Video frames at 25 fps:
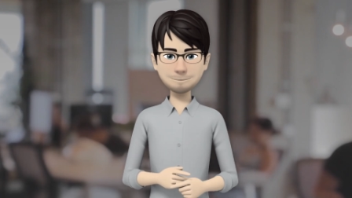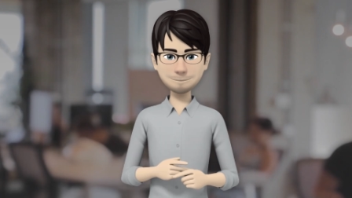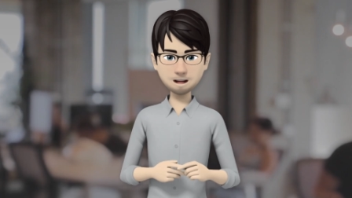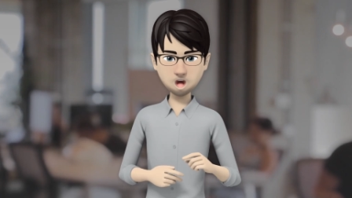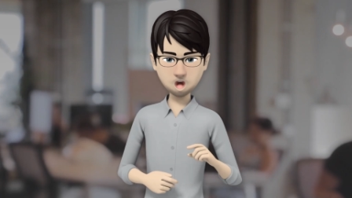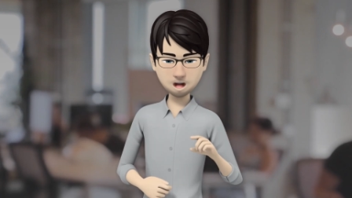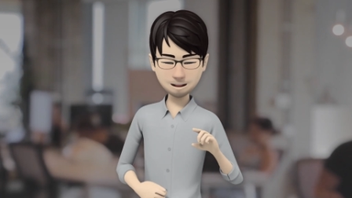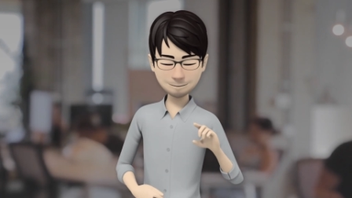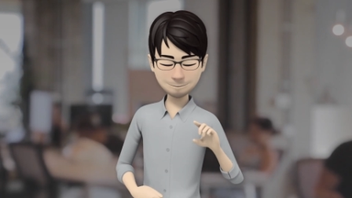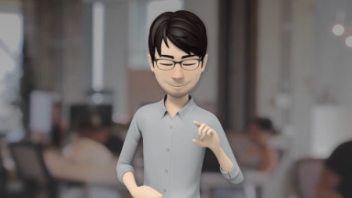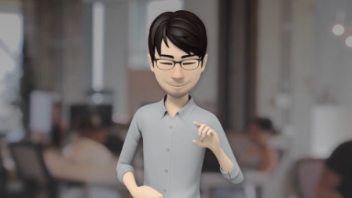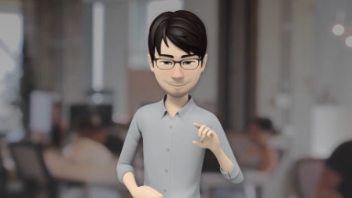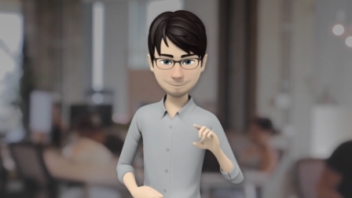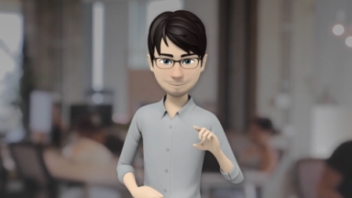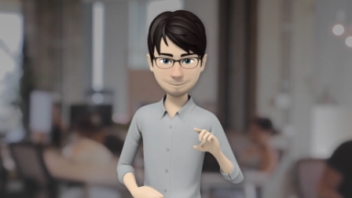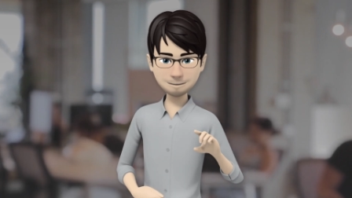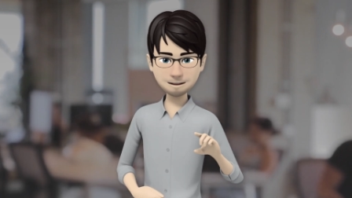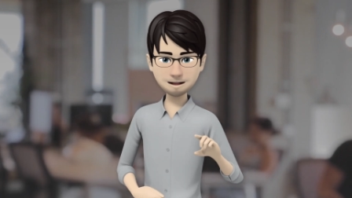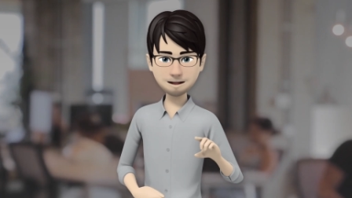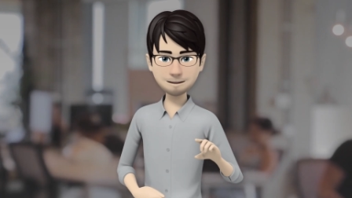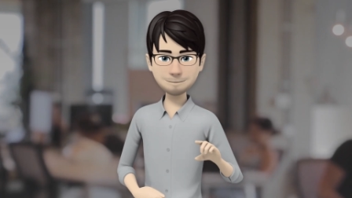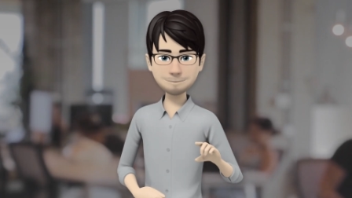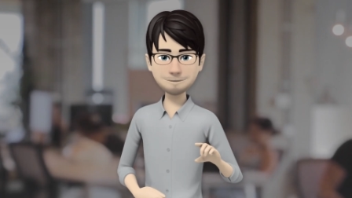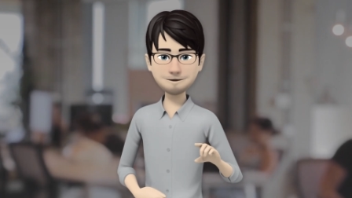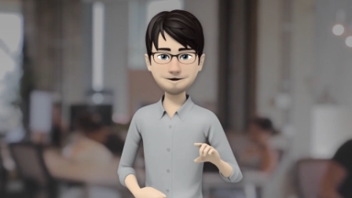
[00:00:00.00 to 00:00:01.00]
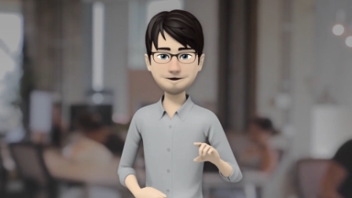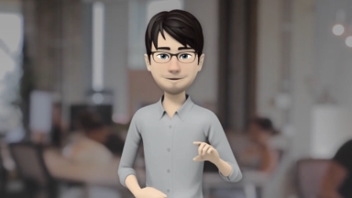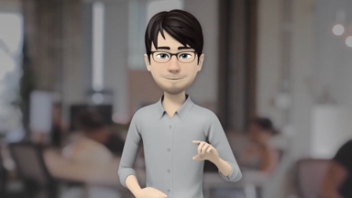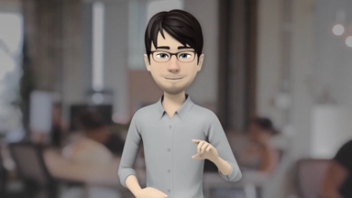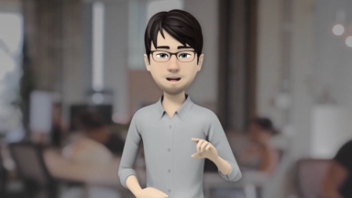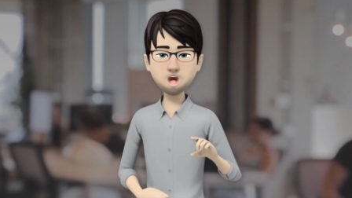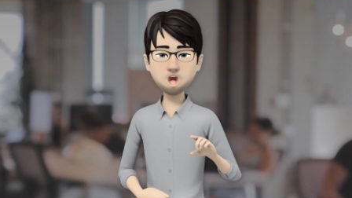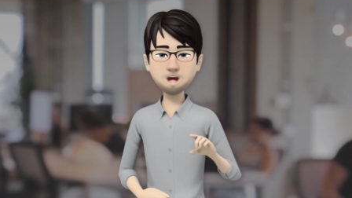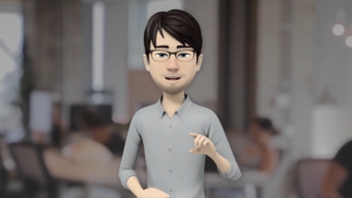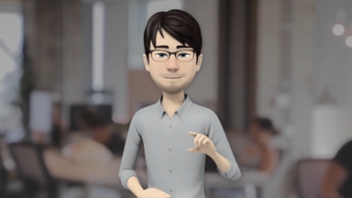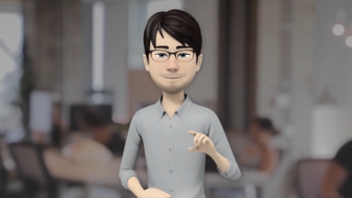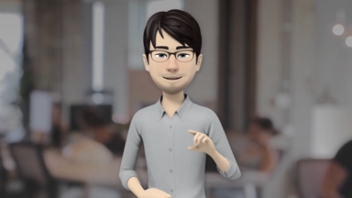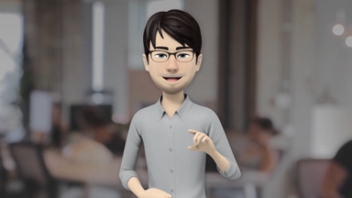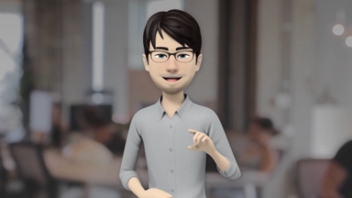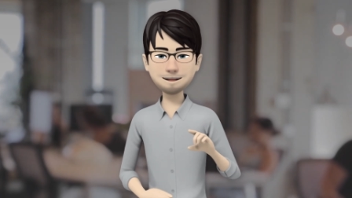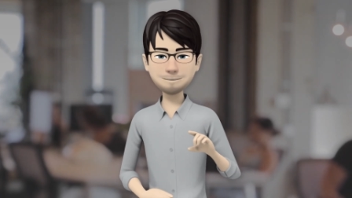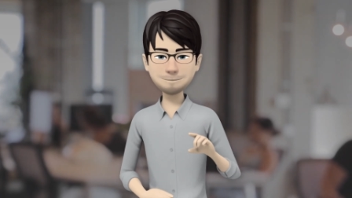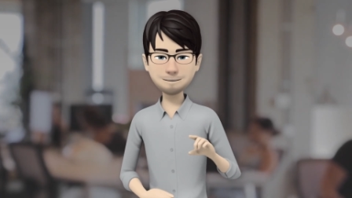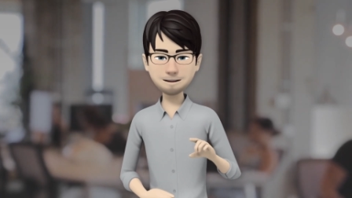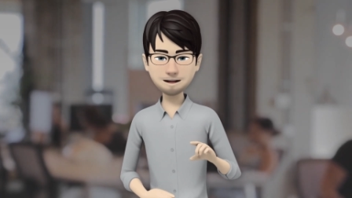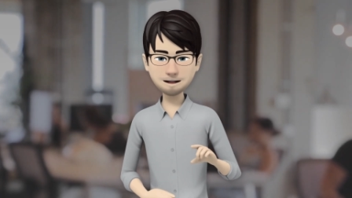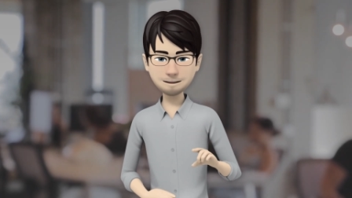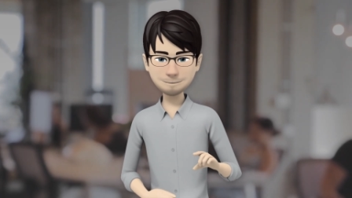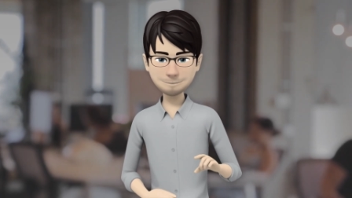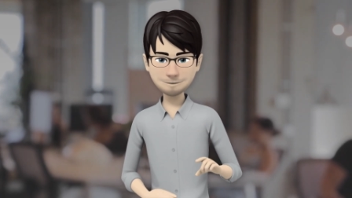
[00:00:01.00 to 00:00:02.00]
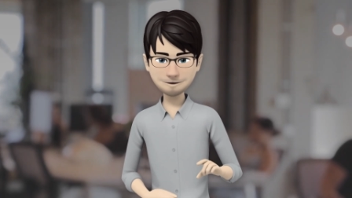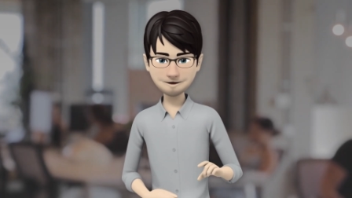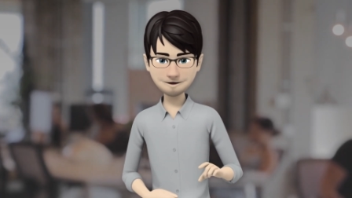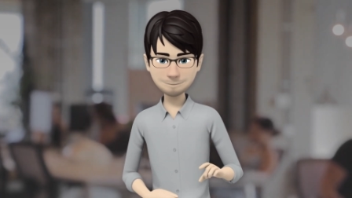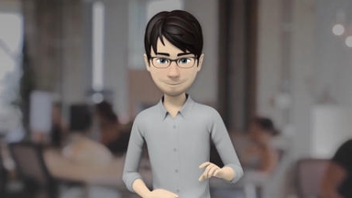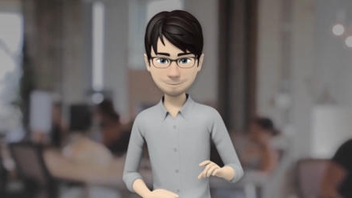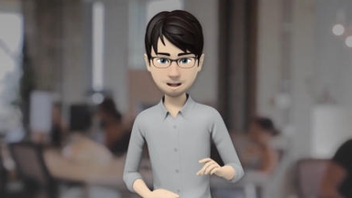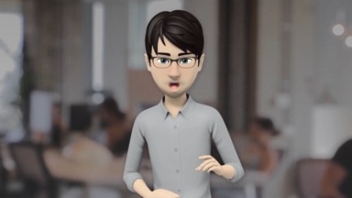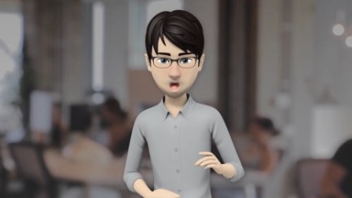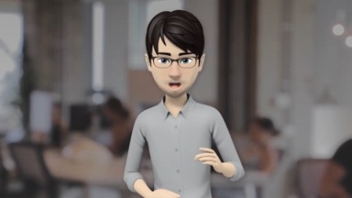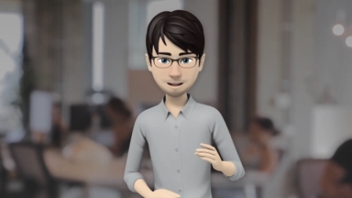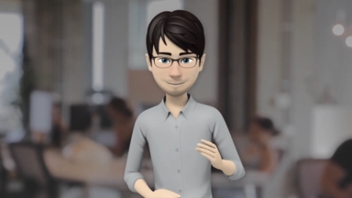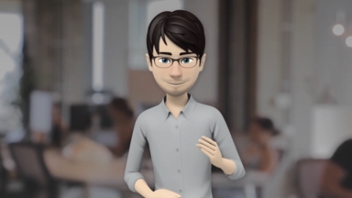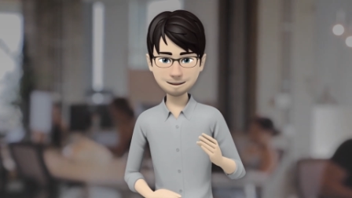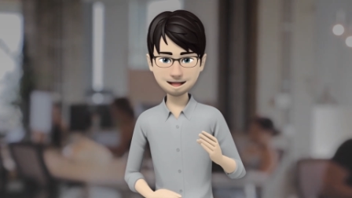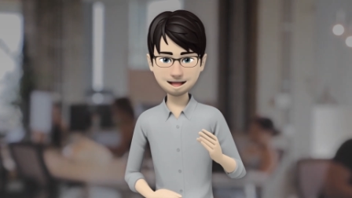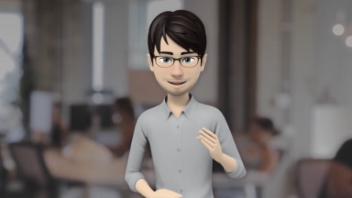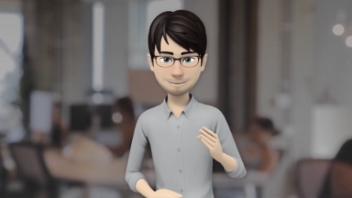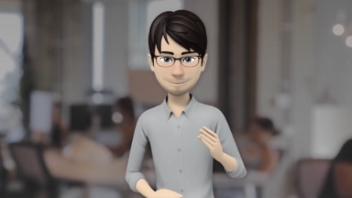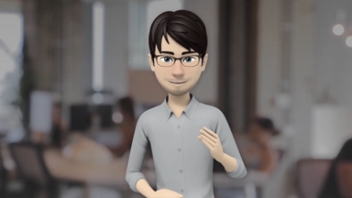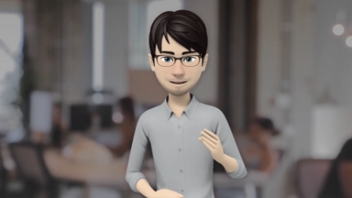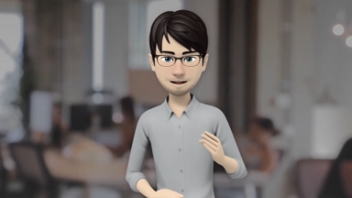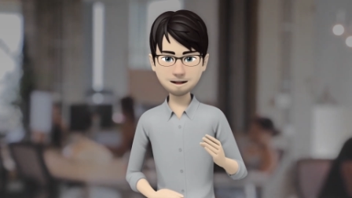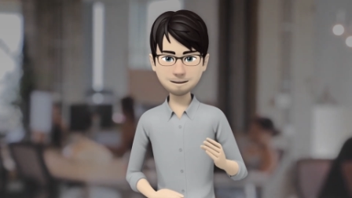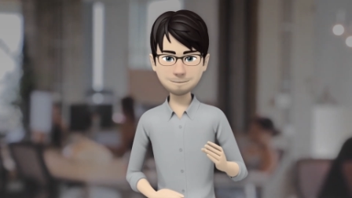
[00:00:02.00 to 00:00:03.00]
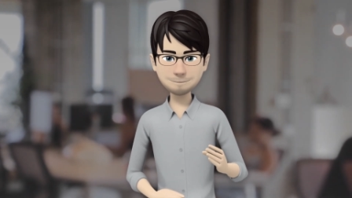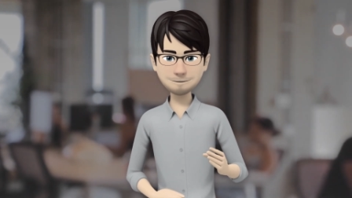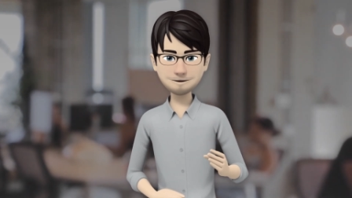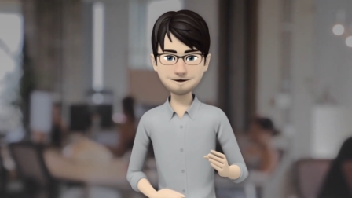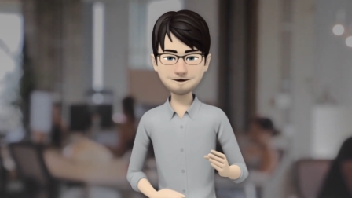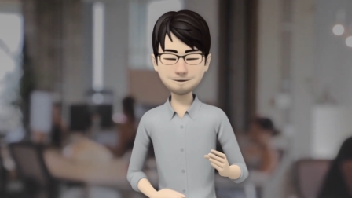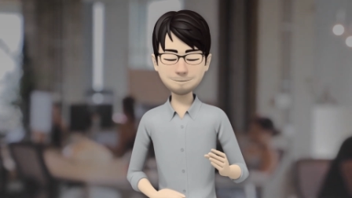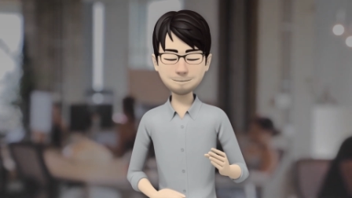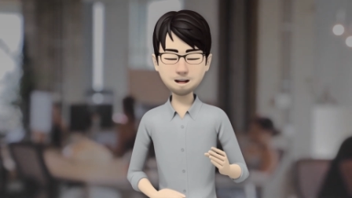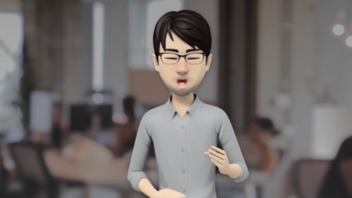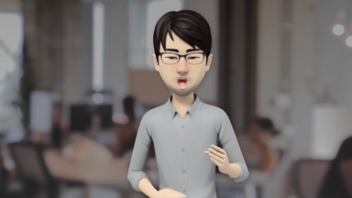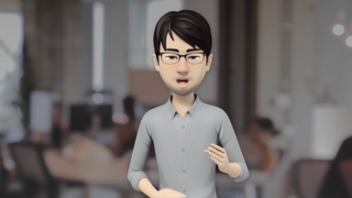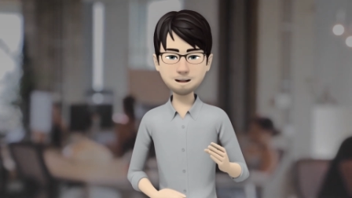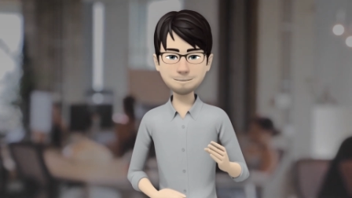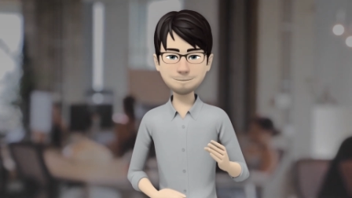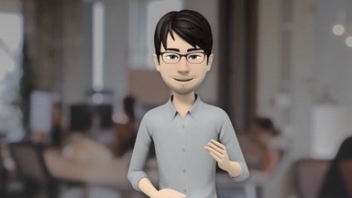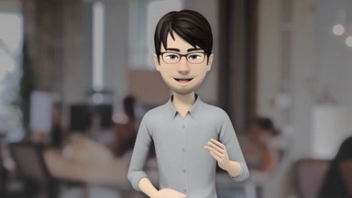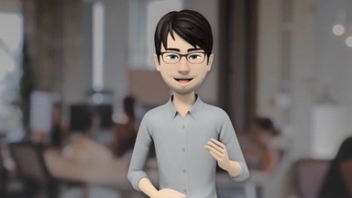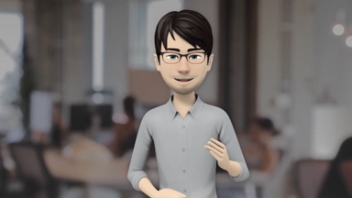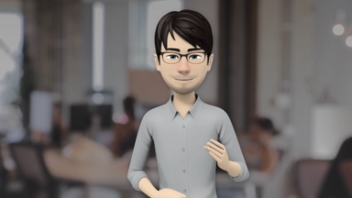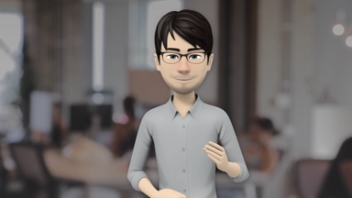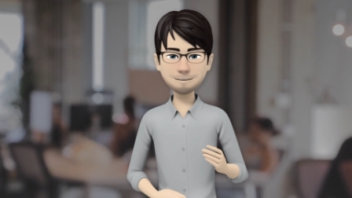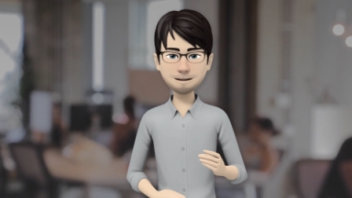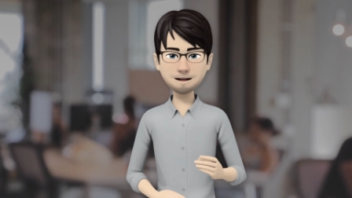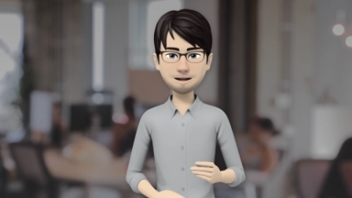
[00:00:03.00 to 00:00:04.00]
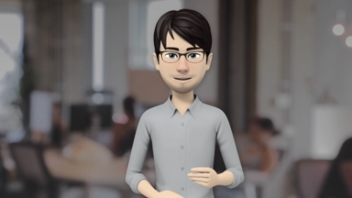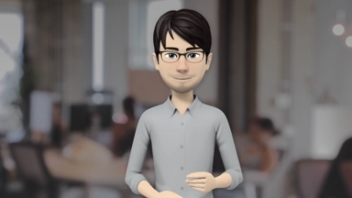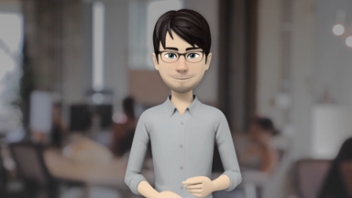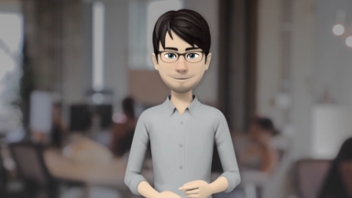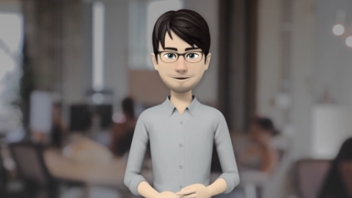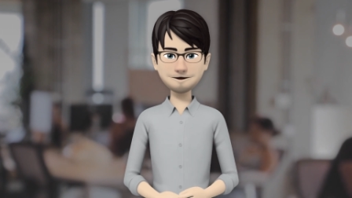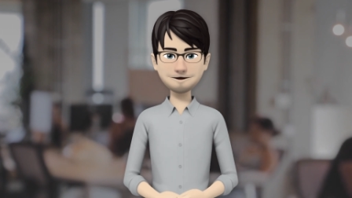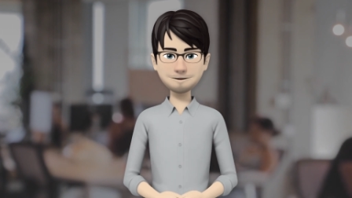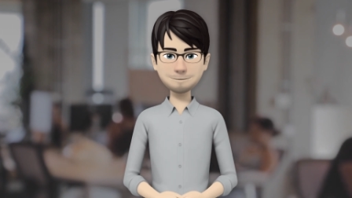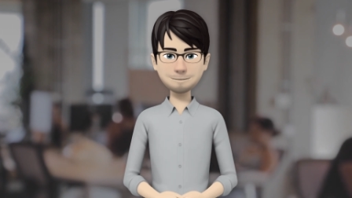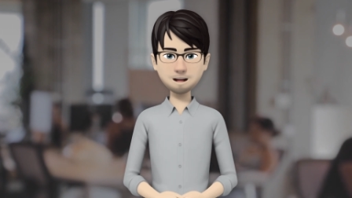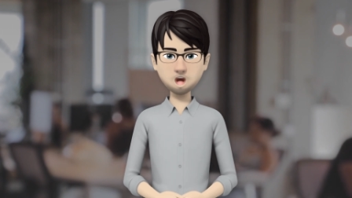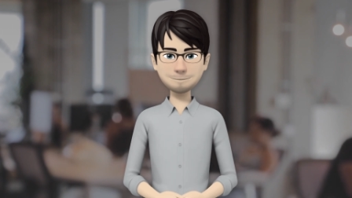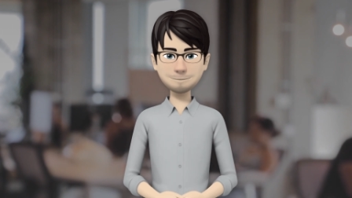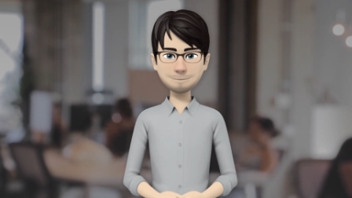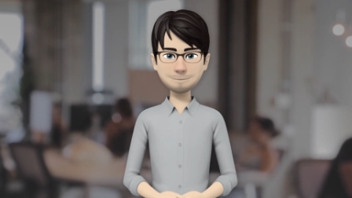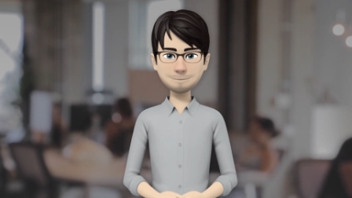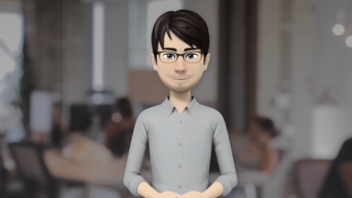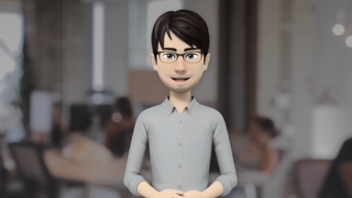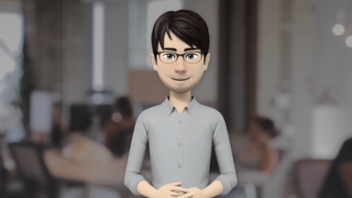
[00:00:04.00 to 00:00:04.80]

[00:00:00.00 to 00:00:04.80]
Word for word: But the way to gain the most value is to combine data science expertise